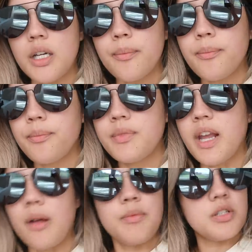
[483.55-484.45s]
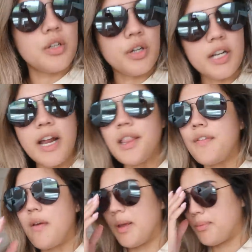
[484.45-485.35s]
Um, yeah, these are great. I
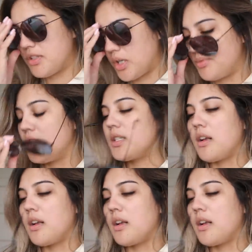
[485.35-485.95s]
love having prescription